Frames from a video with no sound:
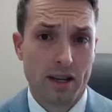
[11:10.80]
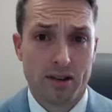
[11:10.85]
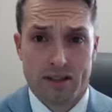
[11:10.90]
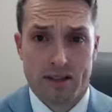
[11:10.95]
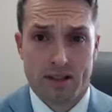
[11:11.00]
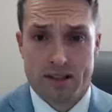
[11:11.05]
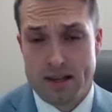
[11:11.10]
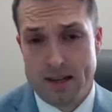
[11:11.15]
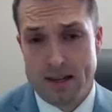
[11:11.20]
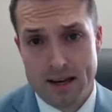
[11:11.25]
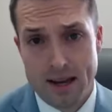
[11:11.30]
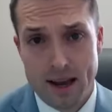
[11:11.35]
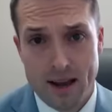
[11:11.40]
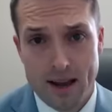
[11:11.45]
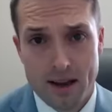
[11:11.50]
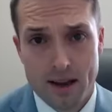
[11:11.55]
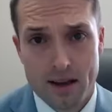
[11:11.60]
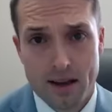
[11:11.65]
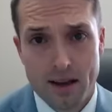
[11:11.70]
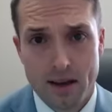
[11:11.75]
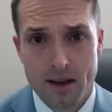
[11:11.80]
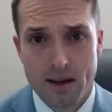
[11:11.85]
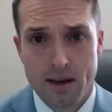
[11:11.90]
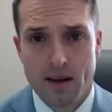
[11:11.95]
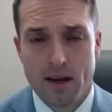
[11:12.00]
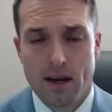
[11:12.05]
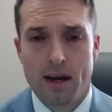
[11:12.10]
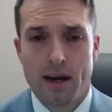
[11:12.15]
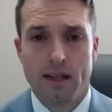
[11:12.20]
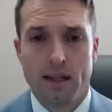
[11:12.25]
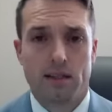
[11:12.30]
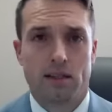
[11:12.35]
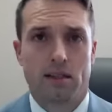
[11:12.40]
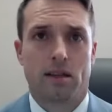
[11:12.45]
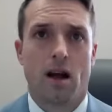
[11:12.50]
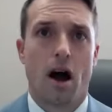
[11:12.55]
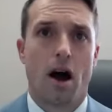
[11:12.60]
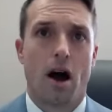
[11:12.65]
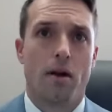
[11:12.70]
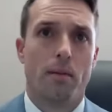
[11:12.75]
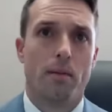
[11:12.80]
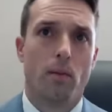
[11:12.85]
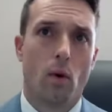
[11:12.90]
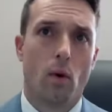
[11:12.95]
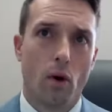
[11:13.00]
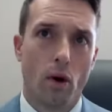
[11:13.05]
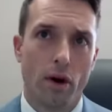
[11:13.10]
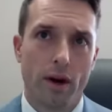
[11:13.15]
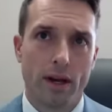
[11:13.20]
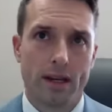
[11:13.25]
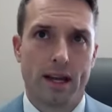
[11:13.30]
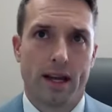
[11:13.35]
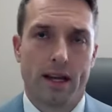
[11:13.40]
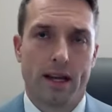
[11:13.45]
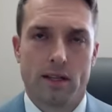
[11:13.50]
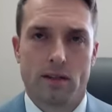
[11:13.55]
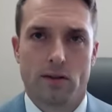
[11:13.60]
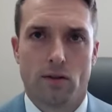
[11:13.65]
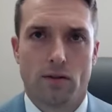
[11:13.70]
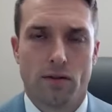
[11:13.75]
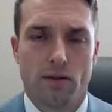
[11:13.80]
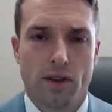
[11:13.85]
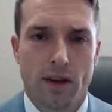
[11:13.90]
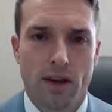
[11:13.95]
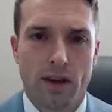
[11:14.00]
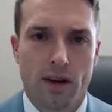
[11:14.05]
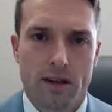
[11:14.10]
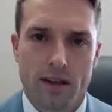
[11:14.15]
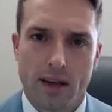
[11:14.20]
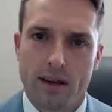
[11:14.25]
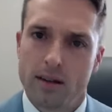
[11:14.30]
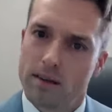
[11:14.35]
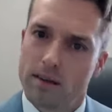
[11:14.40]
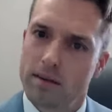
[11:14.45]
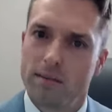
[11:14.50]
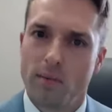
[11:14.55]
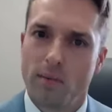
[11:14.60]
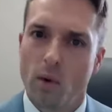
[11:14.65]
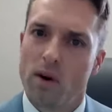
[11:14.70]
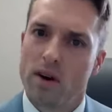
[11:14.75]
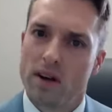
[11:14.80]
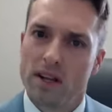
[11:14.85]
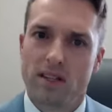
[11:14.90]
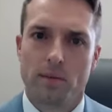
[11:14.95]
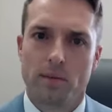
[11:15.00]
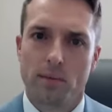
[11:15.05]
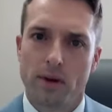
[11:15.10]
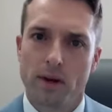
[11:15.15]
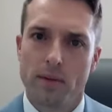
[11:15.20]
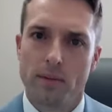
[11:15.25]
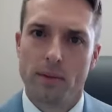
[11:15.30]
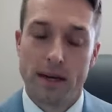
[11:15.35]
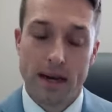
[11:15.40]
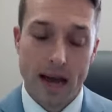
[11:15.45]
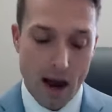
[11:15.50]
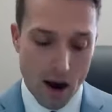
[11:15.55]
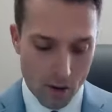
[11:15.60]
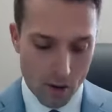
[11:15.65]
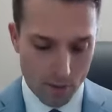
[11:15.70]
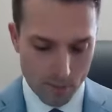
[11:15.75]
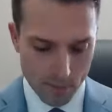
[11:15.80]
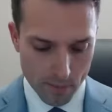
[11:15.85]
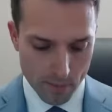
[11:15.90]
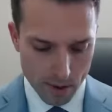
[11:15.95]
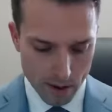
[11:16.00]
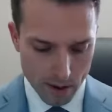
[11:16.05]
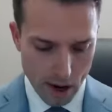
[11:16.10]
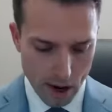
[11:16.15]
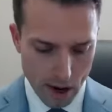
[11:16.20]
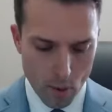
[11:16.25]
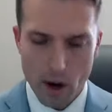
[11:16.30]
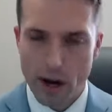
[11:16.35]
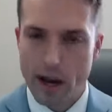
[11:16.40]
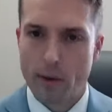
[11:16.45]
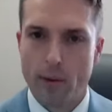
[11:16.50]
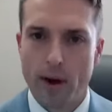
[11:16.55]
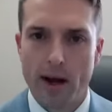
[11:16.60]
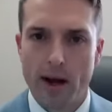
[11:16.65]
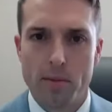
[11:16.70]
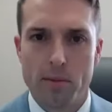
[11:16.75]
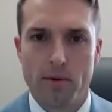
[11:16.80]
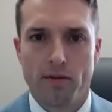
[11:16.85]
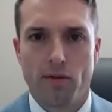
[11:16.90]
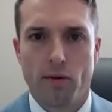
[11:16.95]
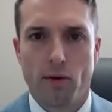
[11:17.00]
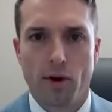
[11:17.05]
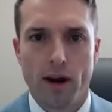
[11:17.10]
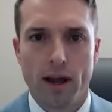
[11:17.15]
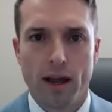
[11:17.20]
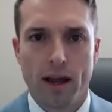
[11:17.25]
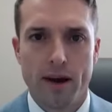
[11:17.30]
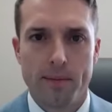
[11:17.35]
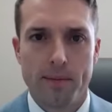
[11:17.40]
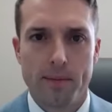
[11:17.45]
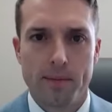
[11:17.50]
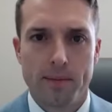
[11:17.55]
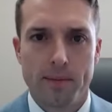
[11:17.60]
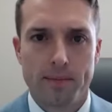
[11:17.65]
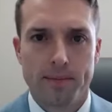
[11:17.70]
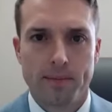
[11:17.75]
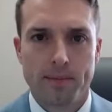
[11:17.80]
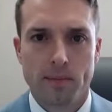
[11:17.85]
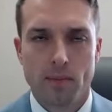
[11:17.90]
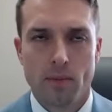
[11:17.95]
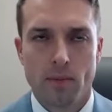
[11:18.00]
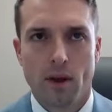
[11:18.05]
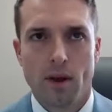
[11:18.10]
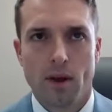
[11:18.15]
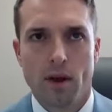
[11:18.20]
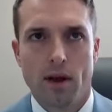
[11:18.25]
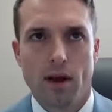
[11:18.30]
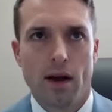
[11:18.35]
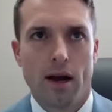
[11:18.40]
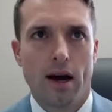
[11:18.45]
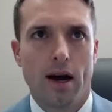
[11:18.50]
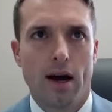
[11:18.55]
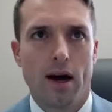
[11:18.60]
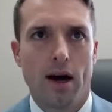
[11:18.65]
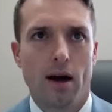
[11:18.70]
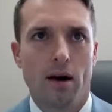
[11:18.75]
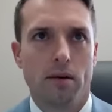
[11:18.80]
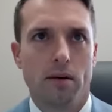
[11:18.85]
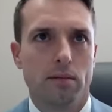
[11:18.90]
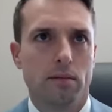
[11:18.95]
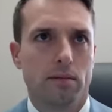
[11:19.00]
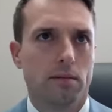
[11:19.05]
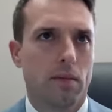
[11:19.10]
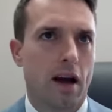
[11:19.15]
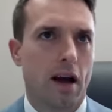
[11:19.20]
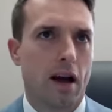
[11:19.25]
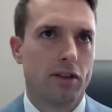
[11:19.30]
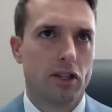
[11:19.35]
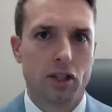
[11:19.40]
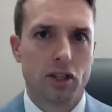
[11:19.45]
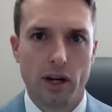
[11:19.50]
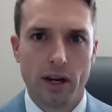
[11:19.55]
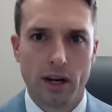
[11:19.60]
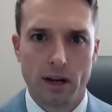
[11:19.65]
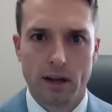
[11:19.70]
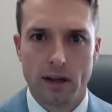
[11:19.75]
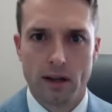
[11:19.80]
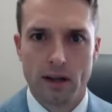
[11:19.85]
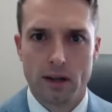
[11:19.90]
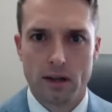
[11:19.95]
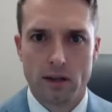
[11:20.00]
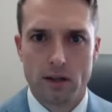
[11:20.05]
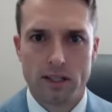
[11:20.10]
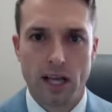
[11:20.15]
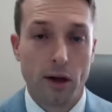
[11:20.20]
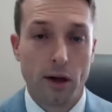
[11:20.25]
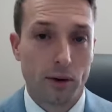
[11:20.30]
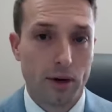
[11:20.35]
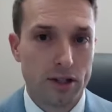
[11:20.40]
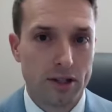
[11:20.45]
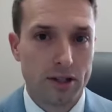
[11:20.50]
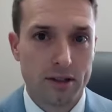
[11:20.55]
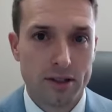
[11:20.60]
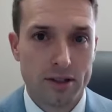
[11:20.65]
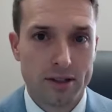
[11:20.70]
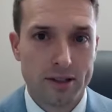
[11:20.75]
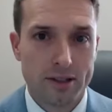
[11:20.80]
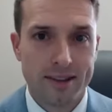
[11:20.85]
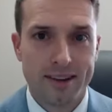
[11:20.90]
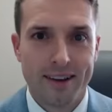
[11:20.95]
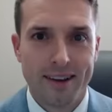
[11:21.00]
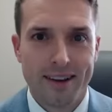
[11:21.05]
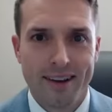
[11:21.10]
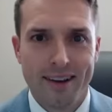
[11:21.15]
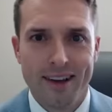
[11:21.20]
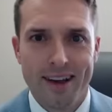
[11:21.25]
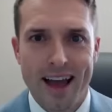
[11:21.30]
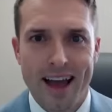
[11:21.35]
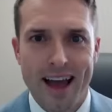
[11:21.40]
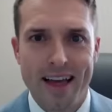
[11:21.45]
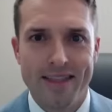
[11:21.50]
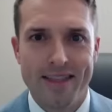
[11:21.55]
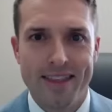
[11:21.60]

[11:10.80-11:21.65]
looks today, and it's gotten more intense over the years, like more disciplined. But now I wake up at 4 a.m., have a drink, celery juice, and